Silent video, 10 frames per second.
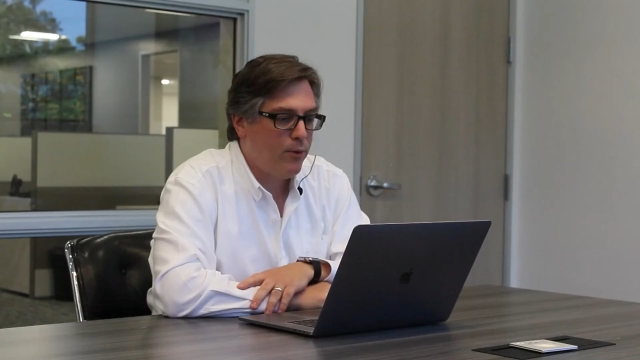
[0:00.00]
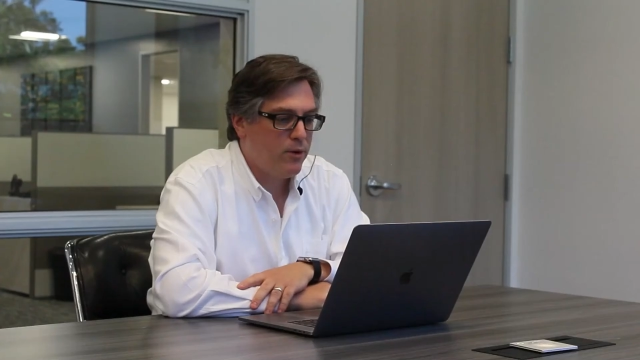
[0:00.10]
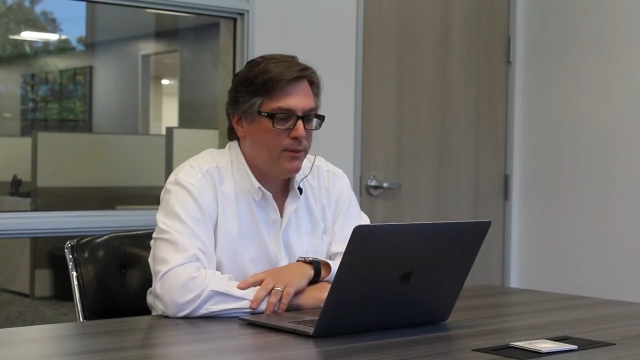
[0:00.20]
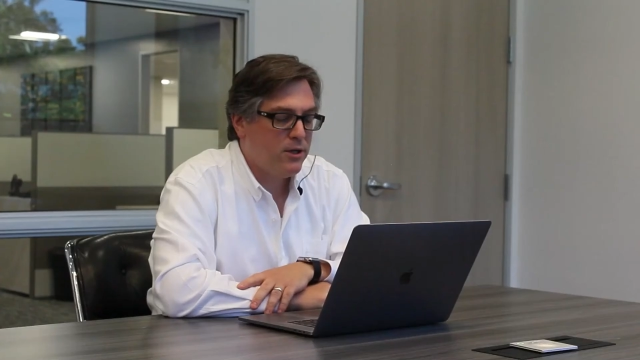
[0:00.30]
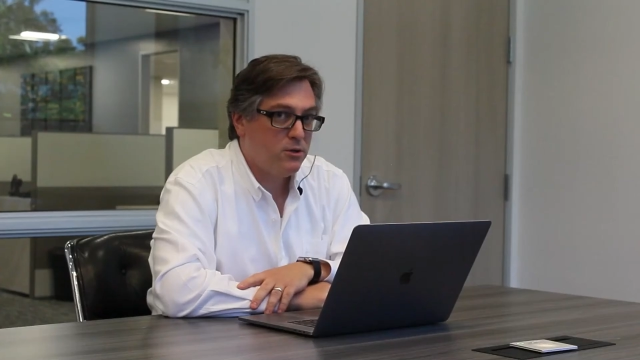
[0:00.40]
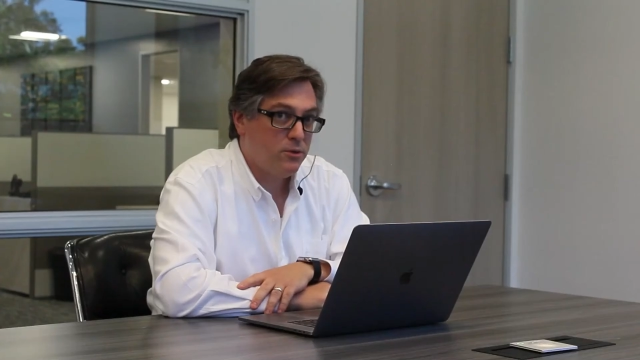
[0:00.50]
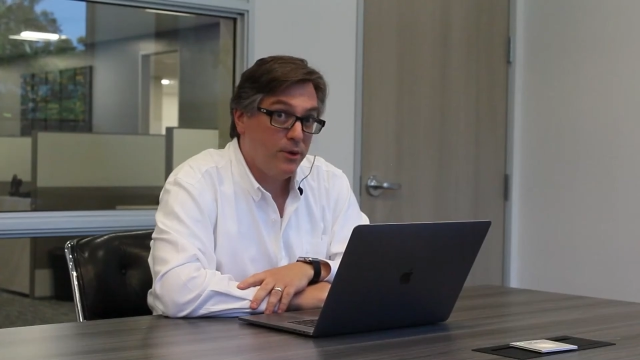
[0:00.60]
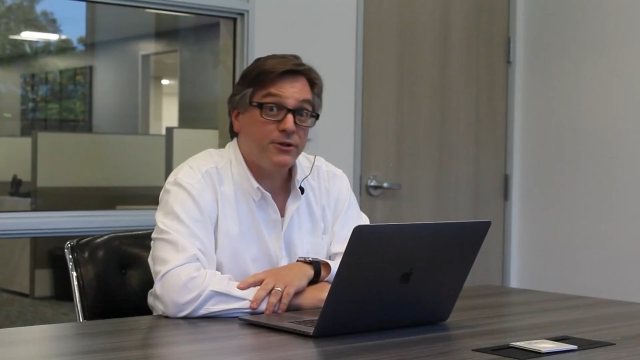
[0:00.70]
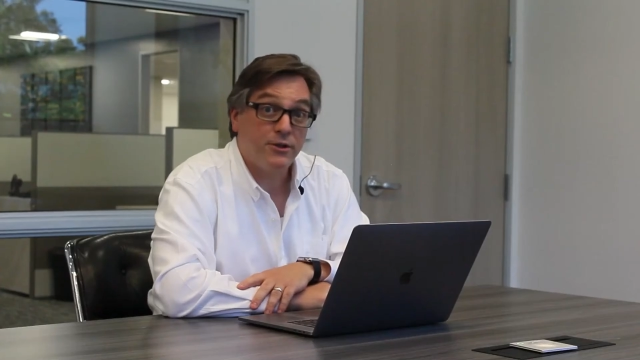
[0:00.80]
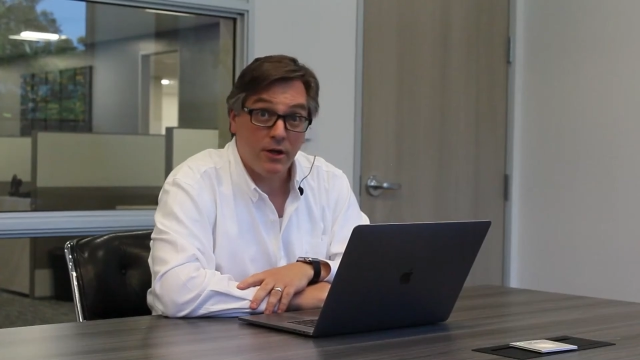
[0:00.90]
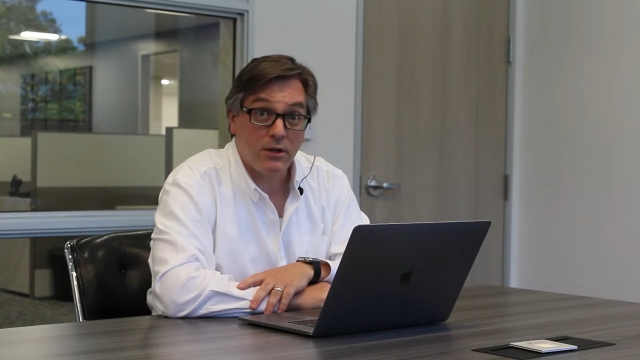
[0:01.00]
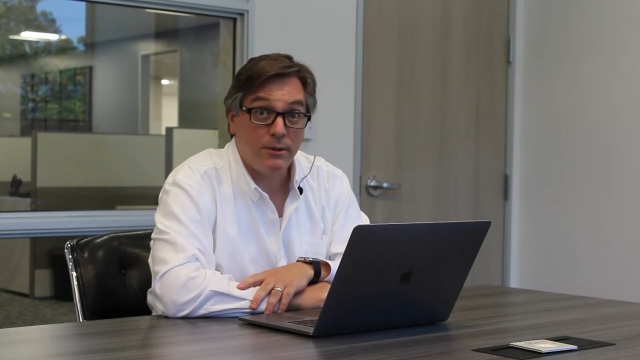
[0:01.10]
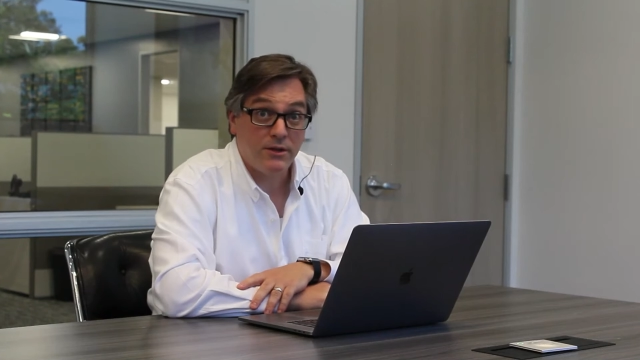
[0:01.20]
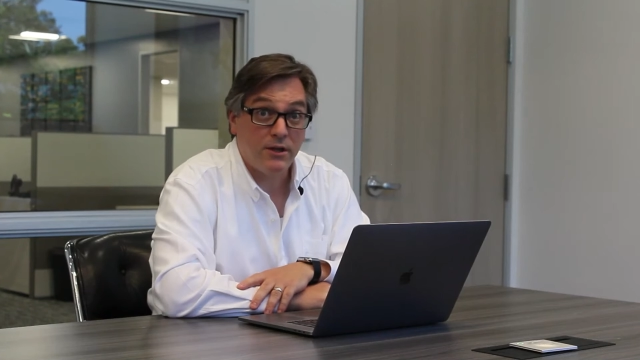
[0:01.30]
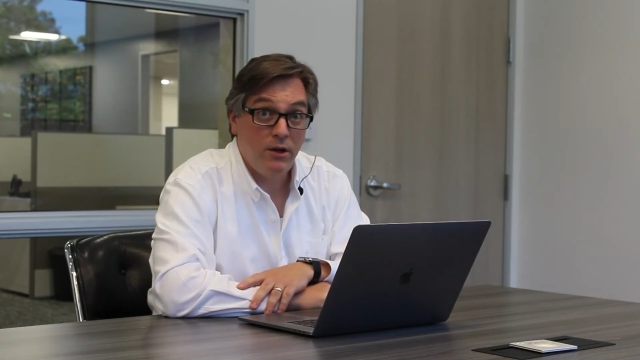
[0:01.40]
wanted to make sure that we also talked
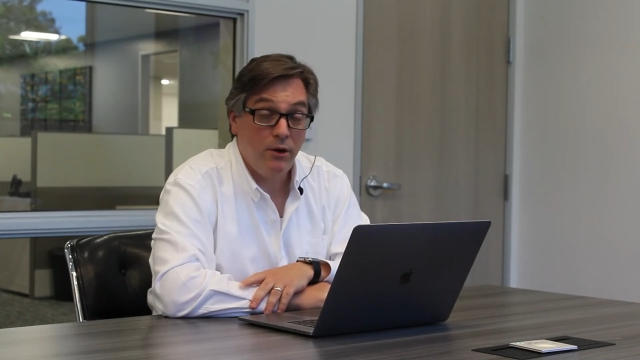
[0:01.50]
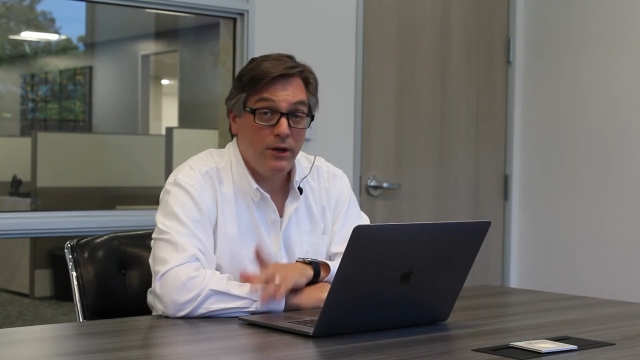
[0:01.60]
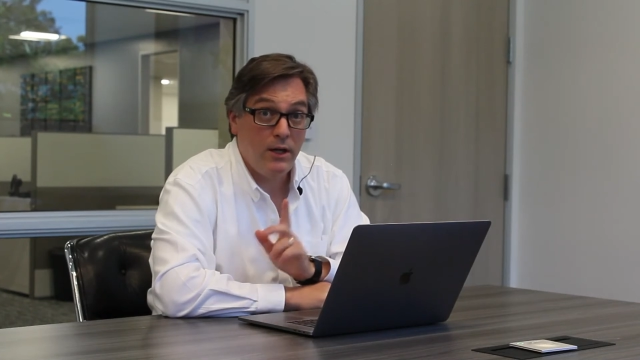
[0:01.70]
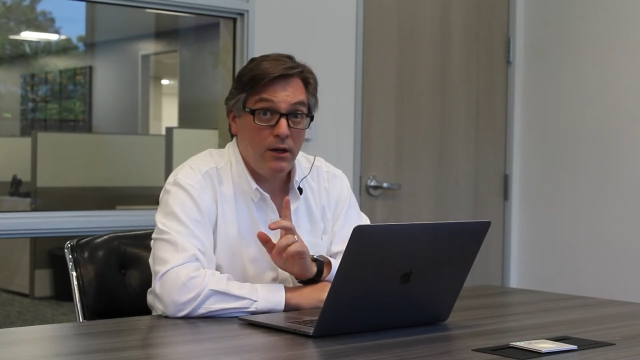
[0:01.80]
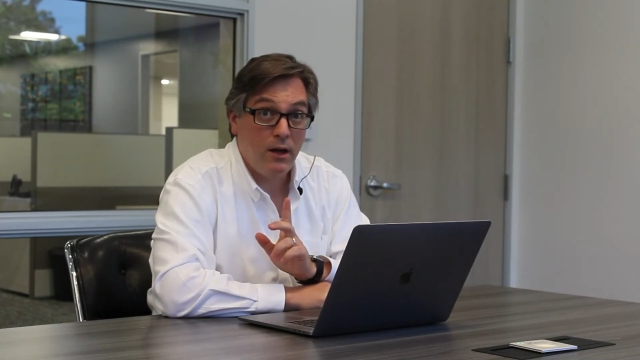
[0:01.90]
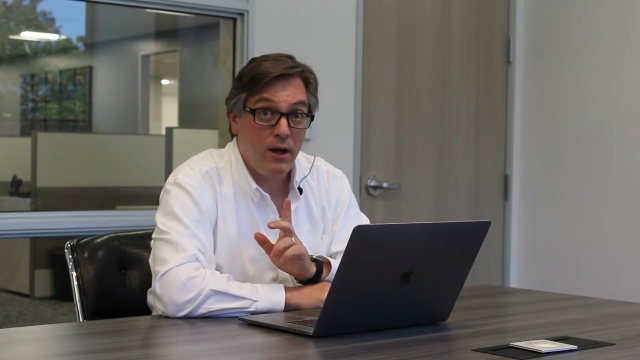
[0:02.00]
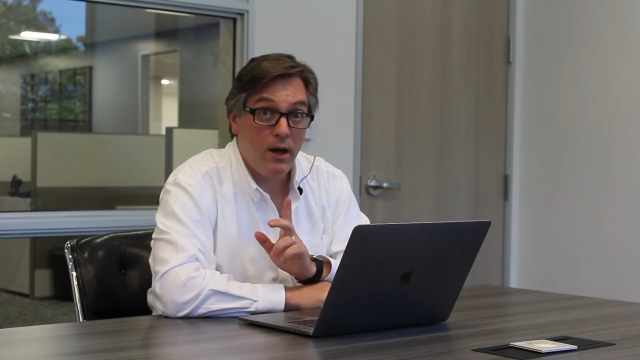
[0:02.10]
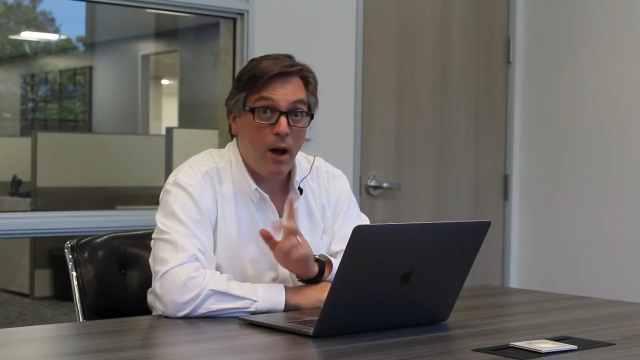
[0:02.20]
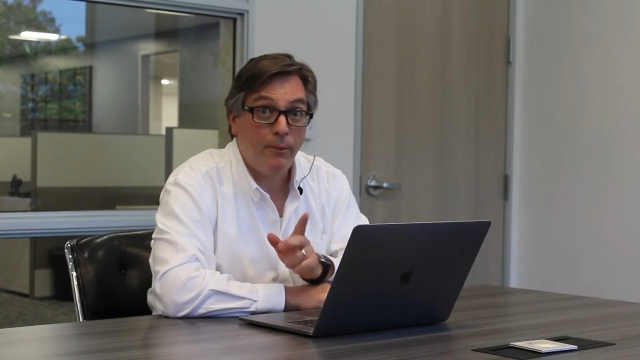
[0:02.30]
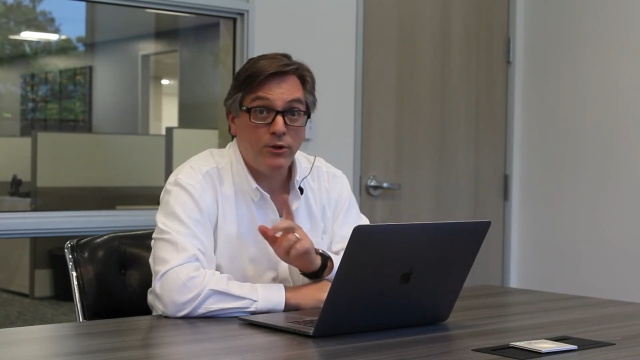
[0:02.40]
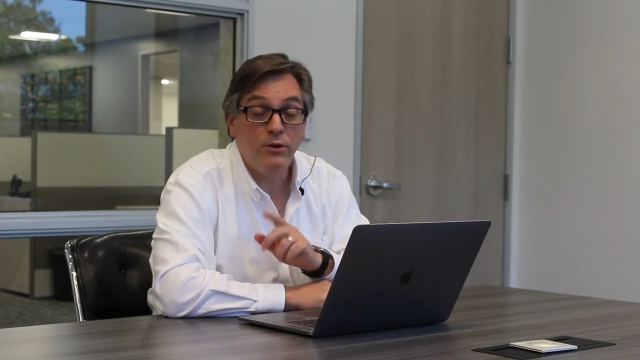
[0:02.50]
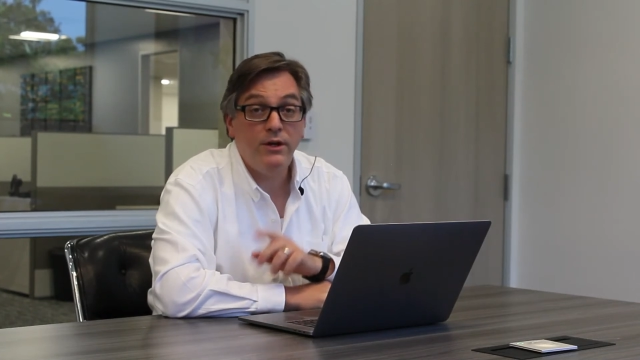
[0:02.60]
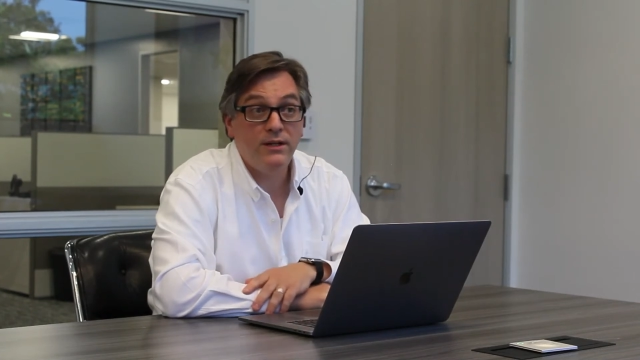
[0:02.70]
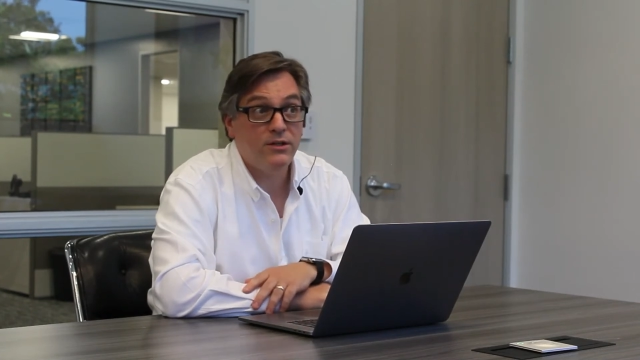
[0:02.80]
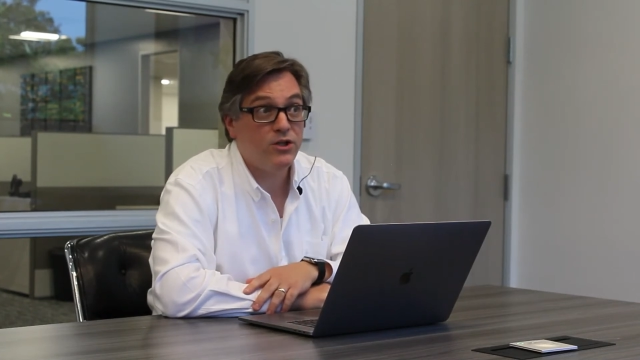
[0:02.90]
about security uh,
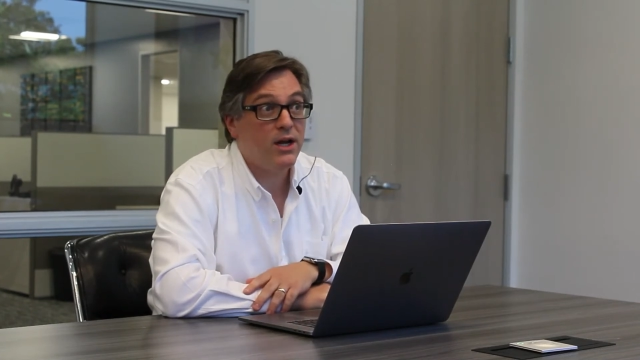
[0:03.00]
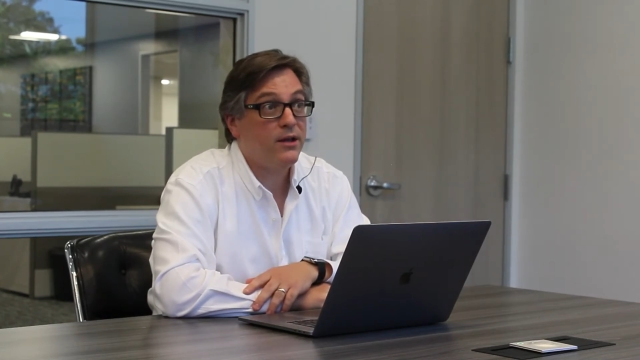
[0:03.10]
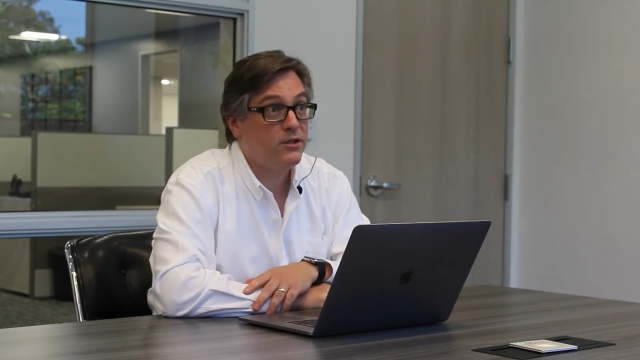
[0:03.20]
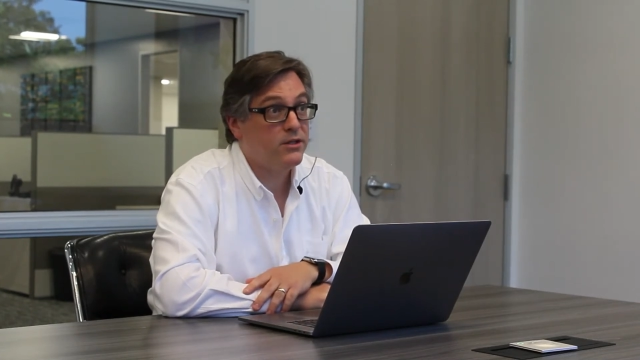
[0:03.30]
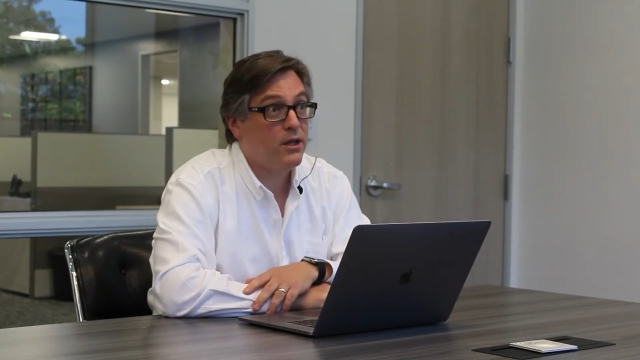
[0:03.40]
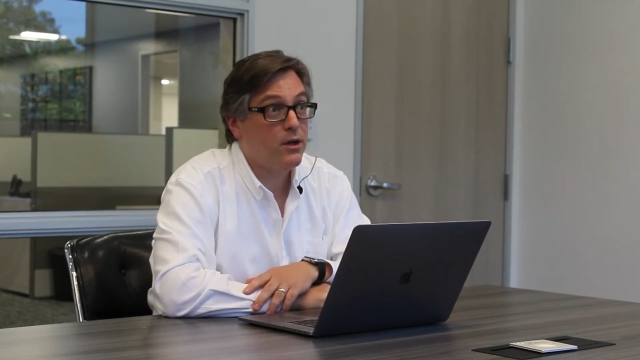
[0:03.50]
opportunities and challenges that